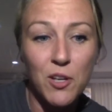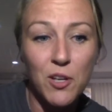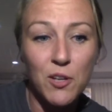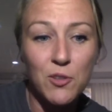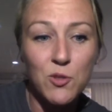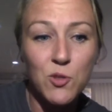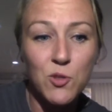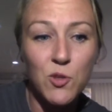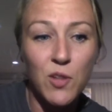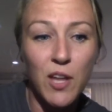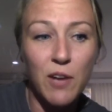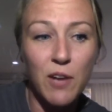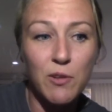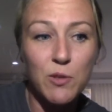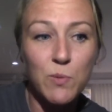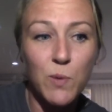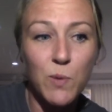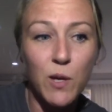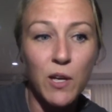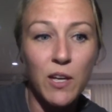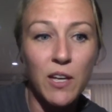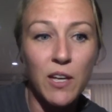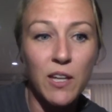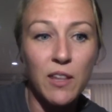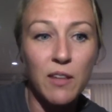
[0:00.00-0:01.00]
so that was
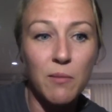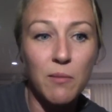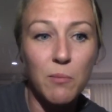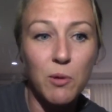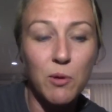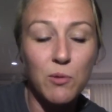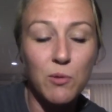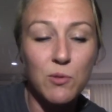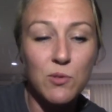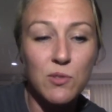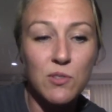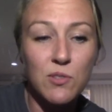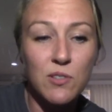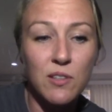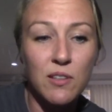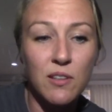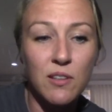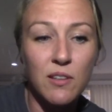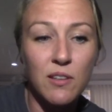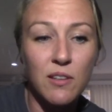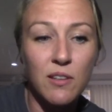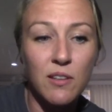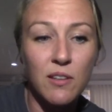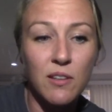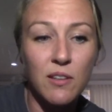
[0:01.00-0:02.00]
probably the most
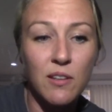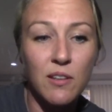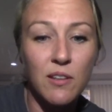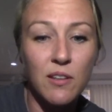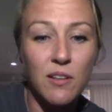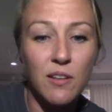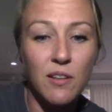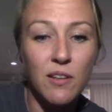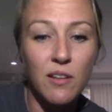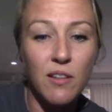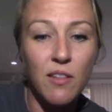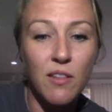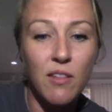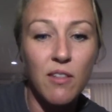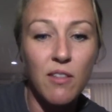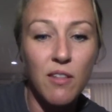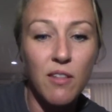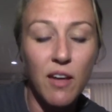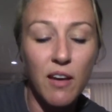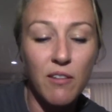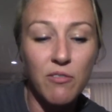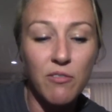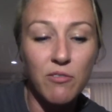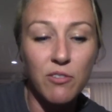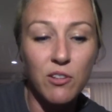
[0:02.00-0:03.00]

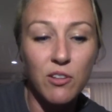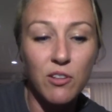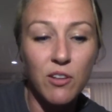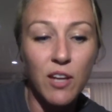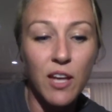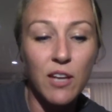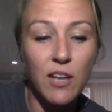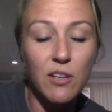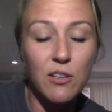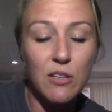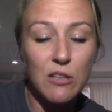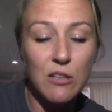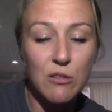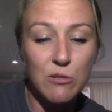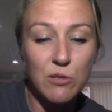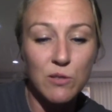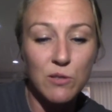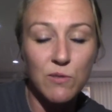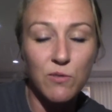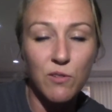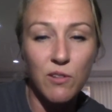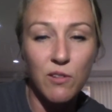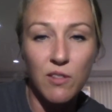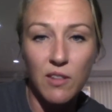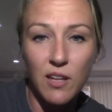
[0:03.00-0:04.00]
thoughtful and
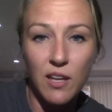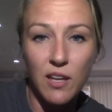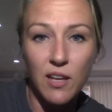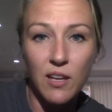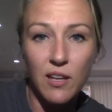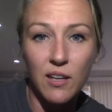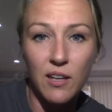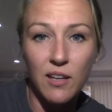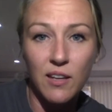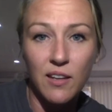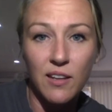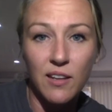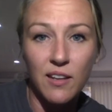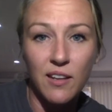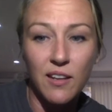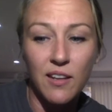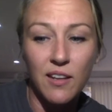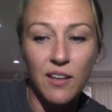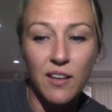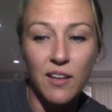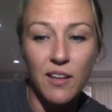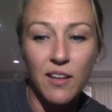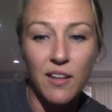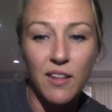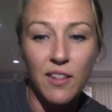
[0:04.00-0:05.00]
useful thing
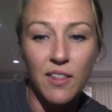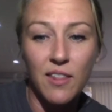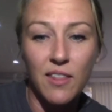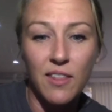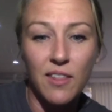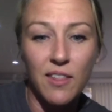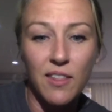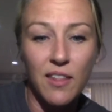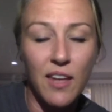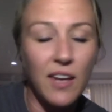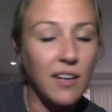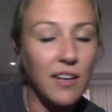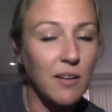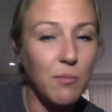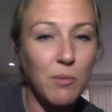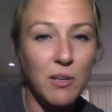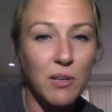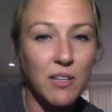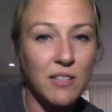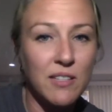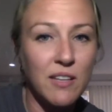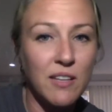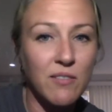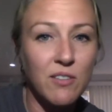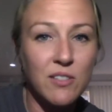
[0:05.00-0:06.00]

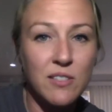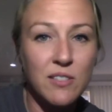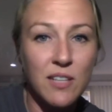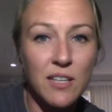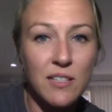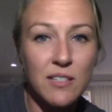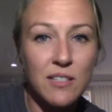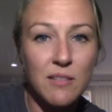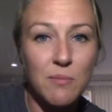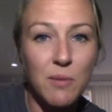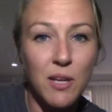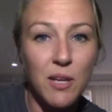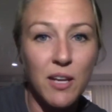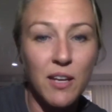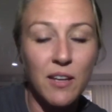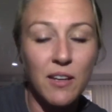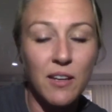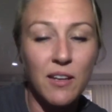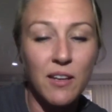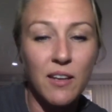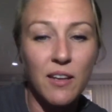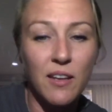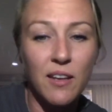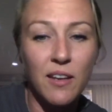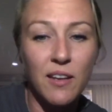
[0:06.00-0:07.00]
anybody's ever said to me.
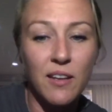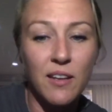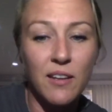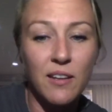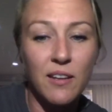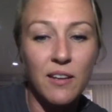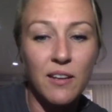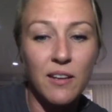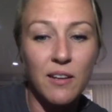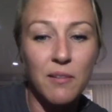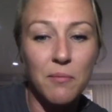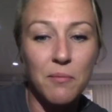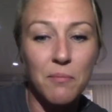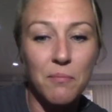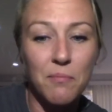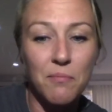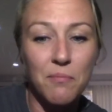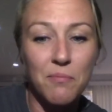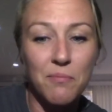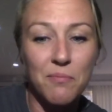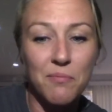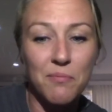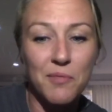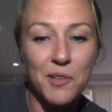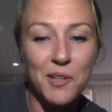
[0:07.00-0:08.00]
And
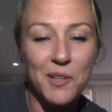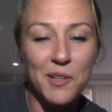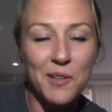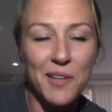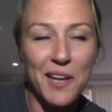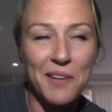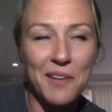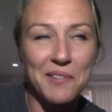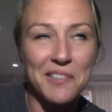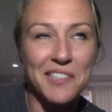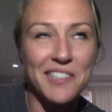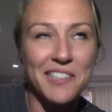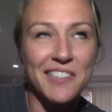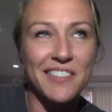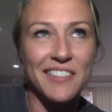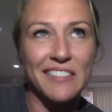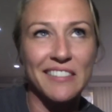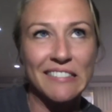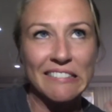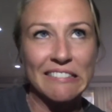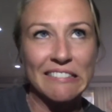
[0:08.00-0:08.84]
that was